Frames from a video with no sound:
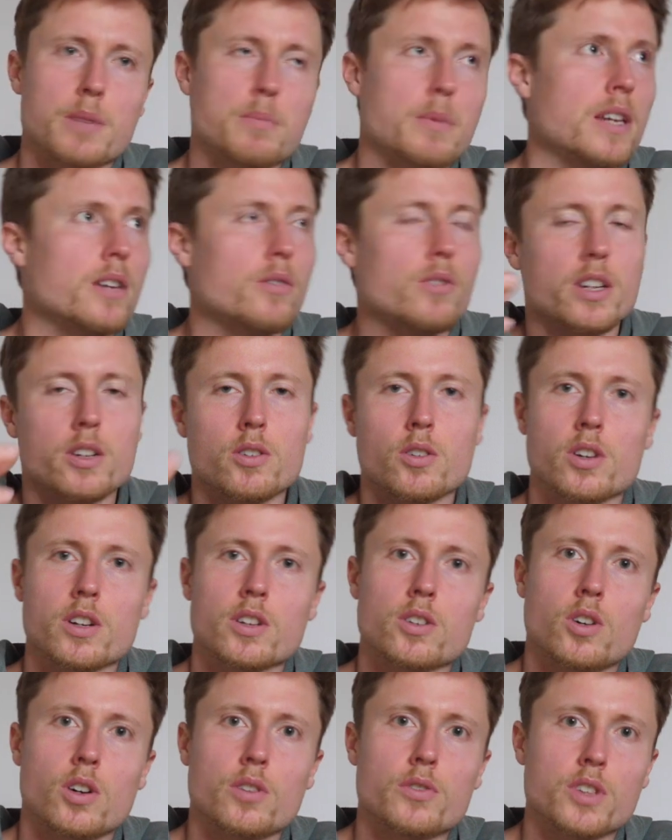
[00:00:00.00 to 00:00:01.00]
I made a
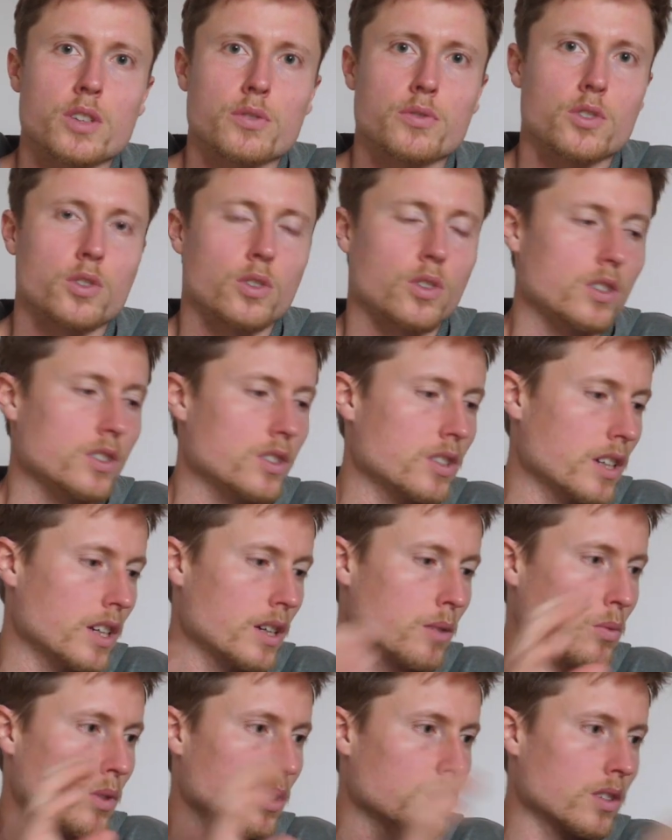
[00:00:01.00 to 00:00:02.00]
recording of it, of course.
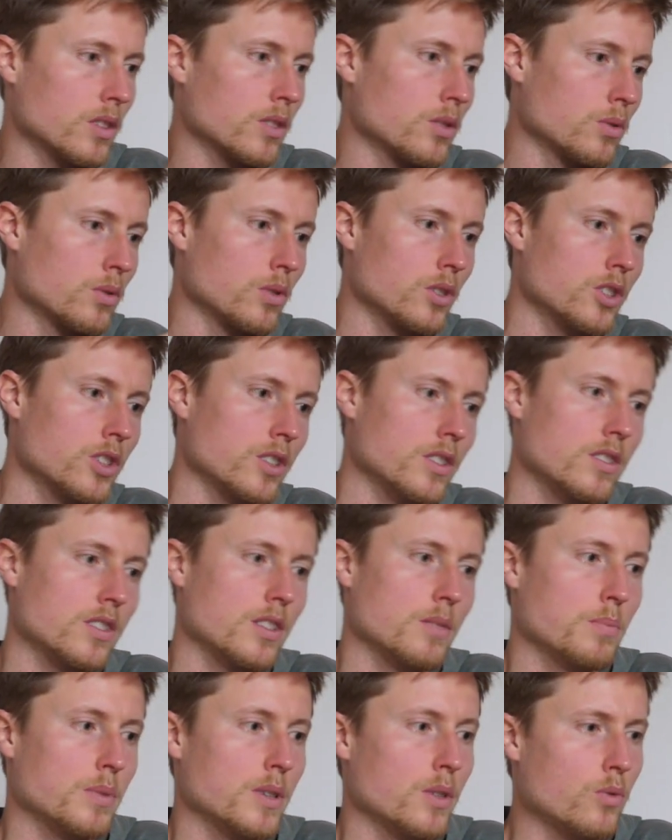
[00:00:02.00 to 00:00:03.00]
I wanted to just
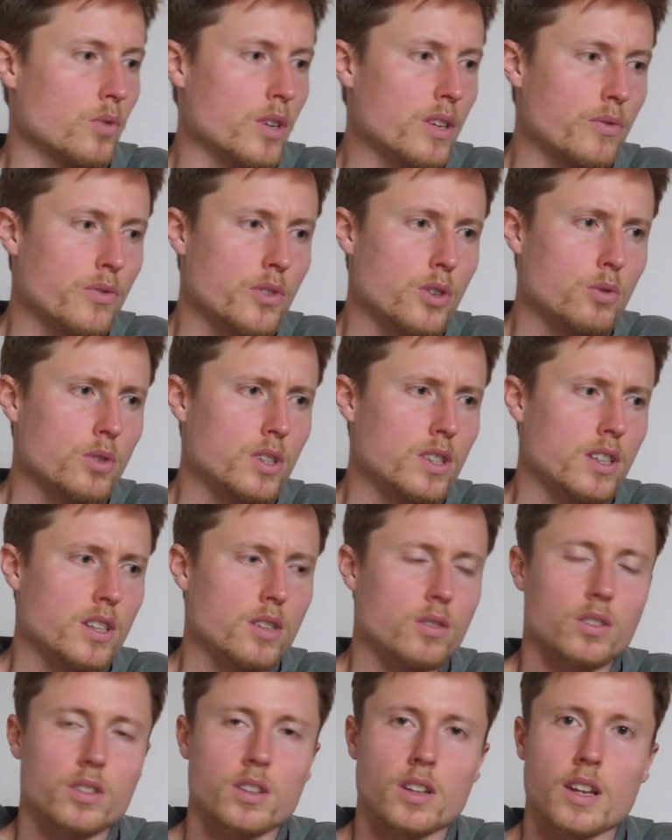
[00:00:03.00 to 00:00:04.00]
simply review it
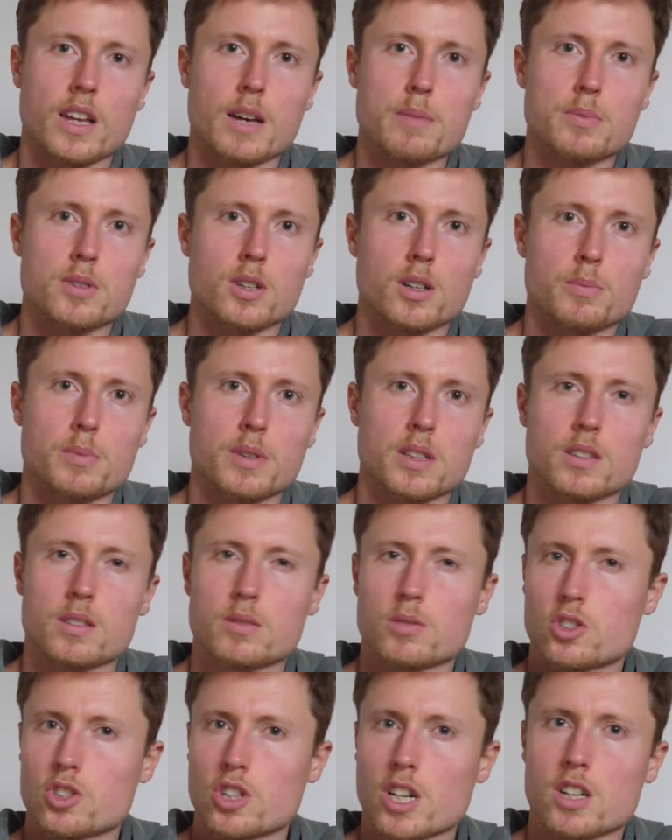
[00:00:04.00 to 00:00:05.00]
here on the laptop and
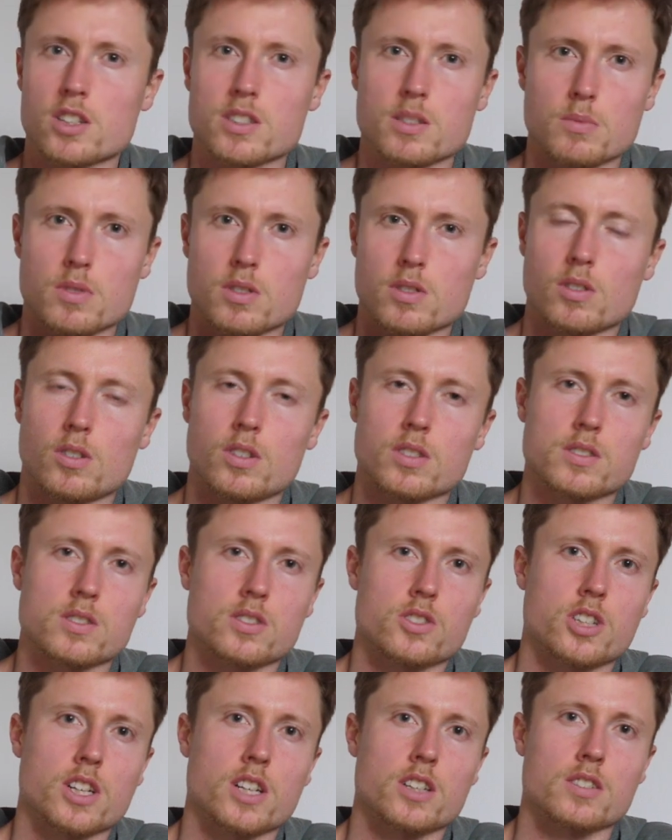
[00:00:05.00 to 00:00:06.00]
share some thoughts,
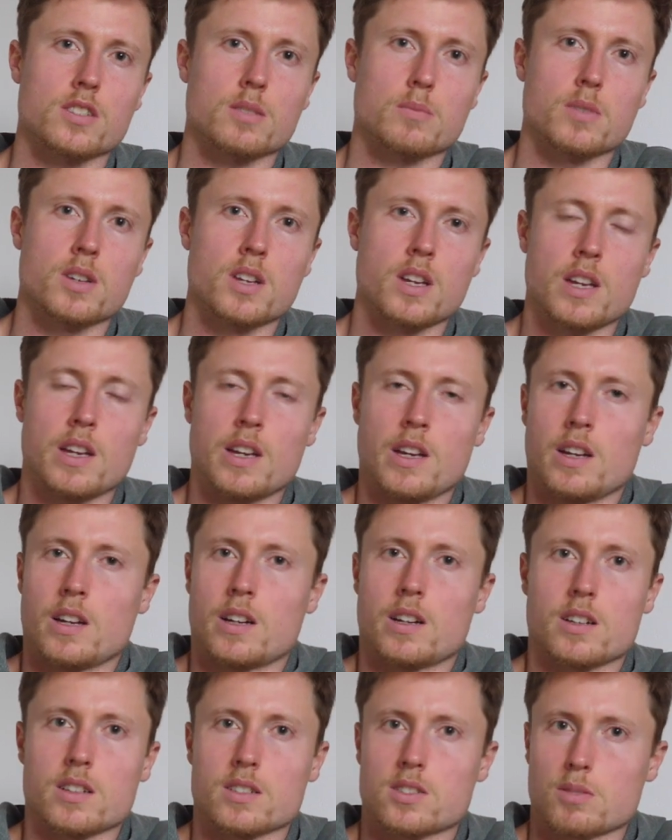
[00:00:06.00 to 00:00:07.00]
share some
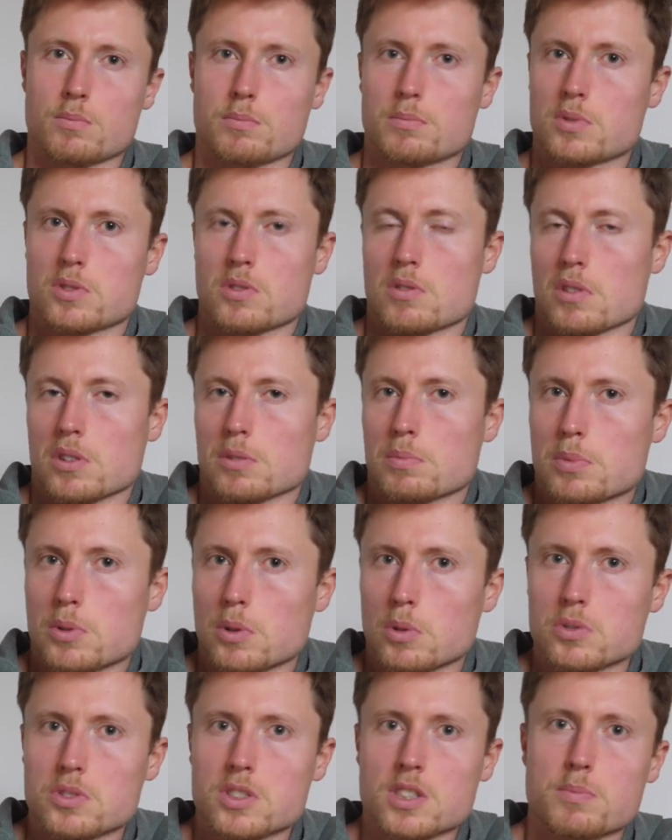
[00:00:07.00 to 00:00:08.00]
thought
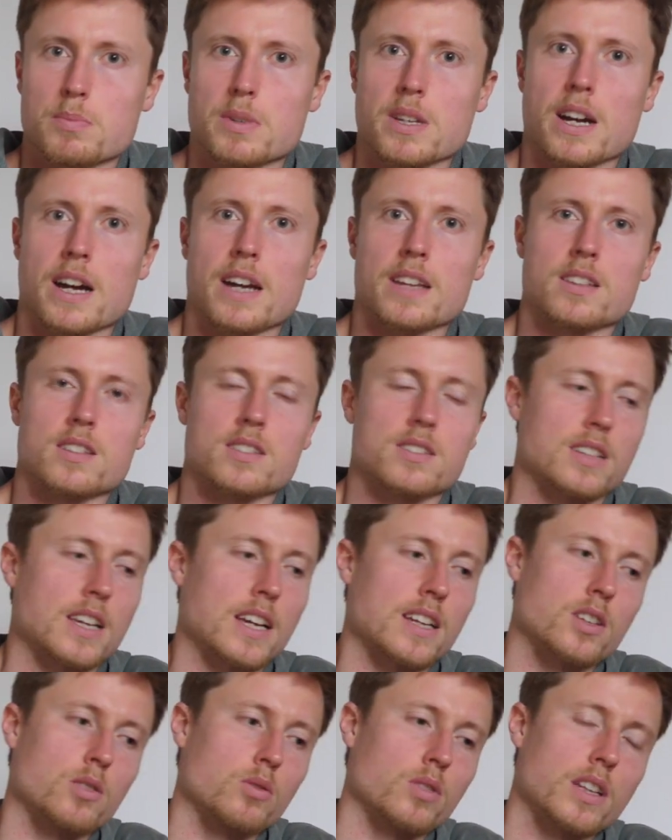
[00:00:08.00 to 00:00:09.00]
process behind the
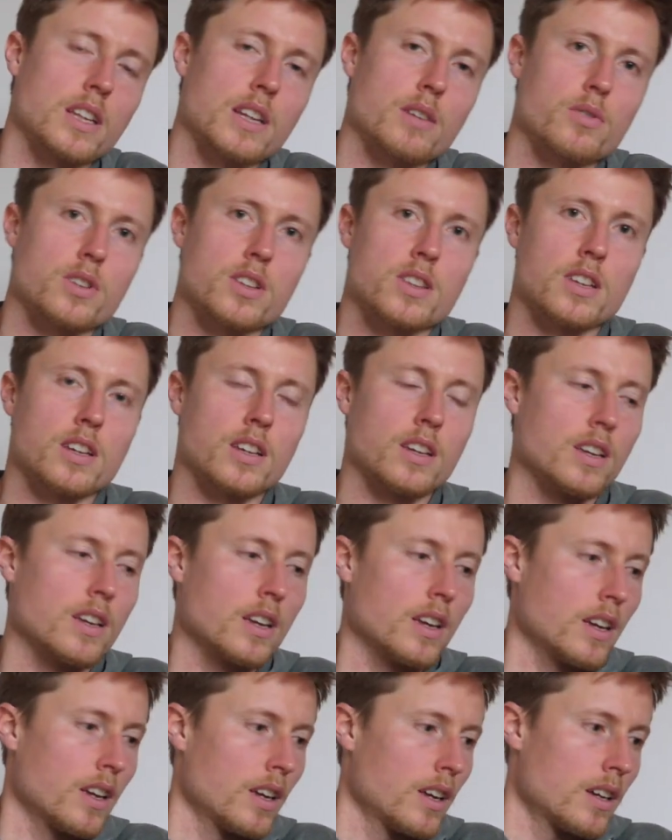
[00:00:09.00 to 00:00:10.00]
schedule and everything.
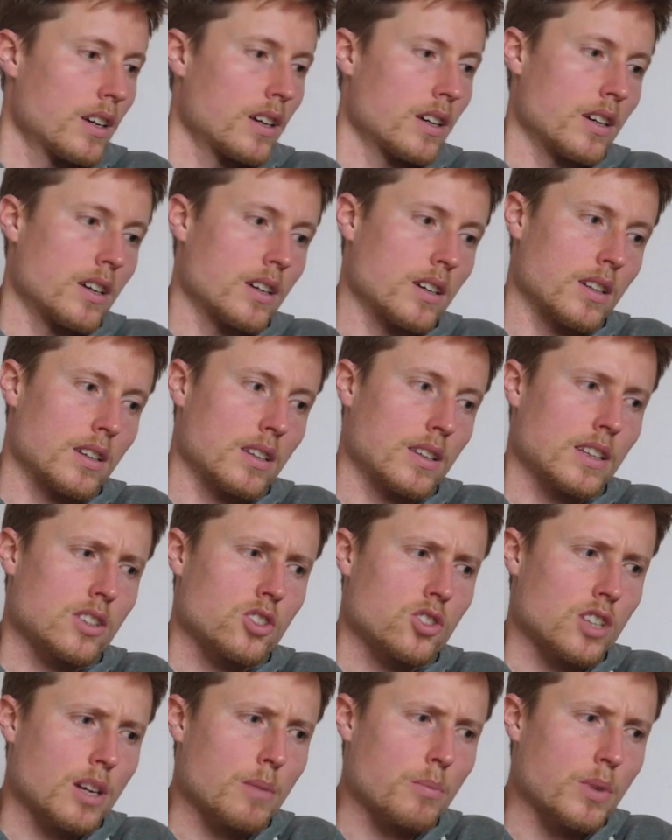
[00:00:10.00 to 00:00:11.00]

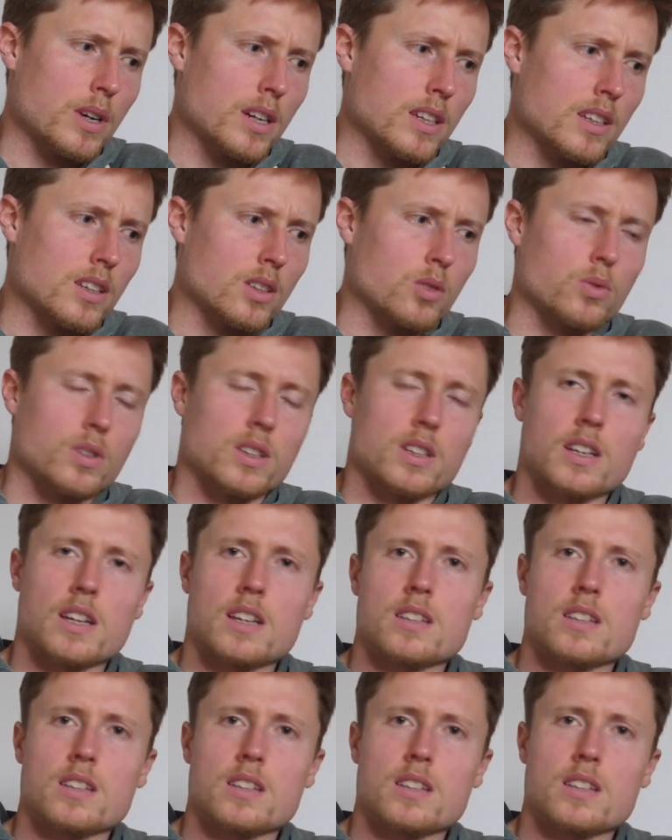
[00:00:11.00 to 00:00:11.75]
Let's jump right into it.